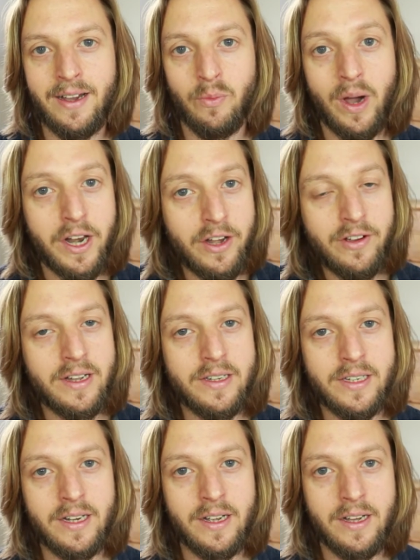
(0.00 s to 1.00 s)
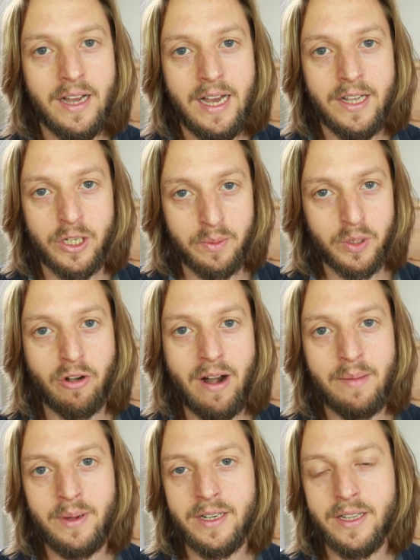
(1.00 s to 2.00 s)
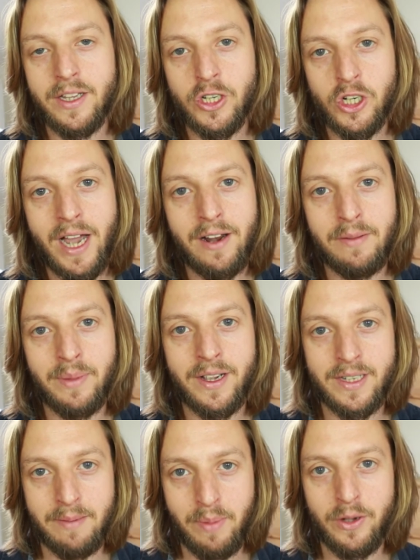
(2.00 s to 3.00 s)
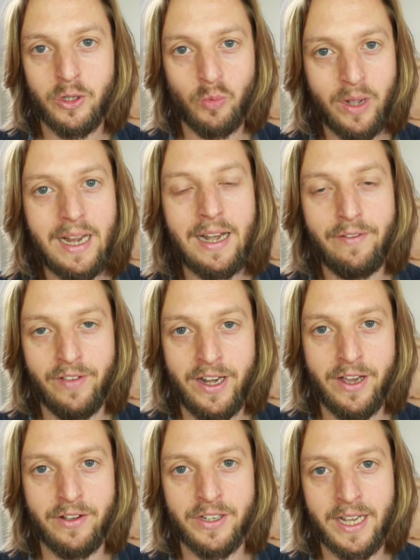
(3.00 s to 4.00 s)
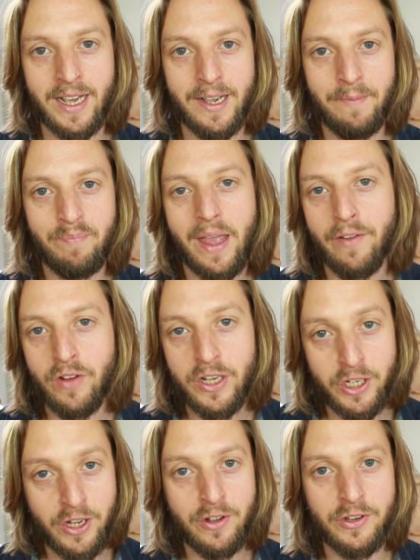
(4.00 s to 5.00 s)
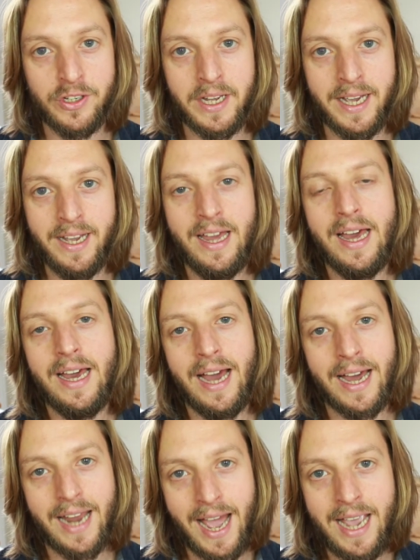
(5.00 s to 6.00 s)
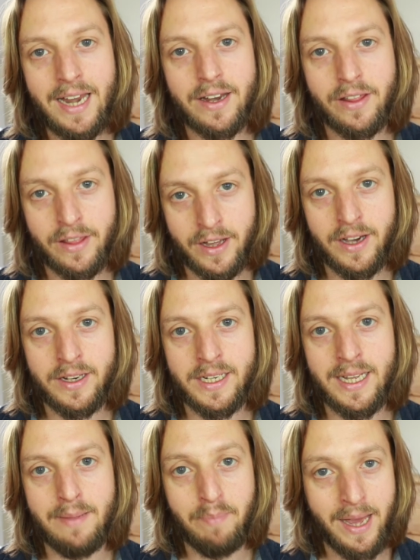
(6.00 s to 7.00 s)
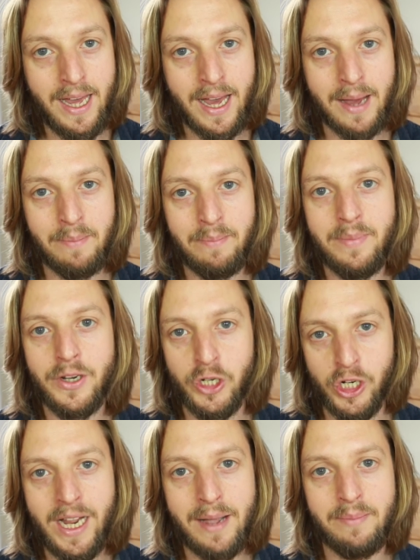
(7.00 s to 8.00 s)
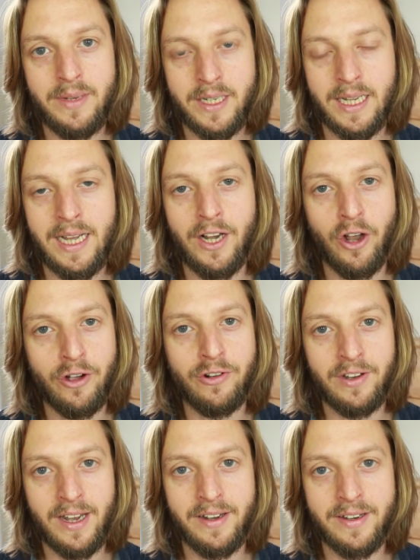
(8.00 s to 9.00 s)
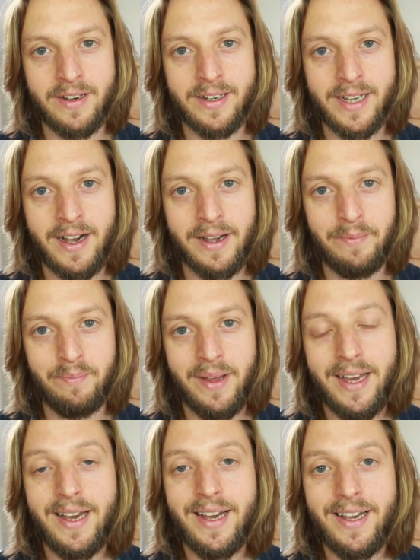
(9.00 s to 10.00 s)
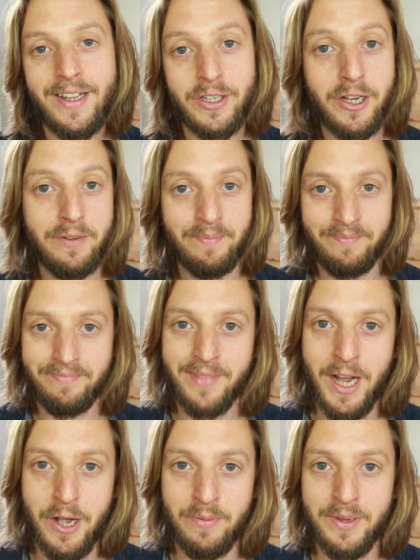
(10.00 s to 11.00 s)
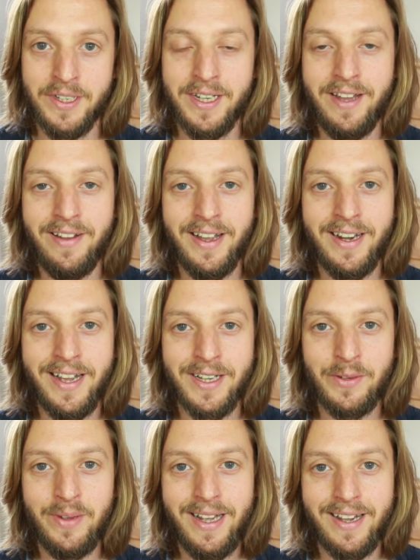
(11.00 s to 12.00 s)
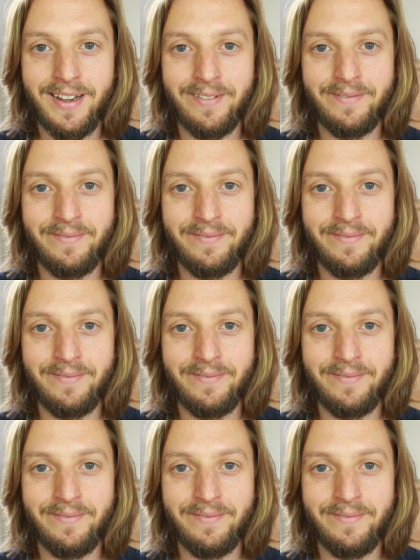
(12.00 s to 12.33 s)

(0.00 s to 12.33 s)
why don't you consider subscribing to this channel, because I post weekly videos here every Tuesday at 8:30 p.m. GMT local London time. So I hope to see you here next week.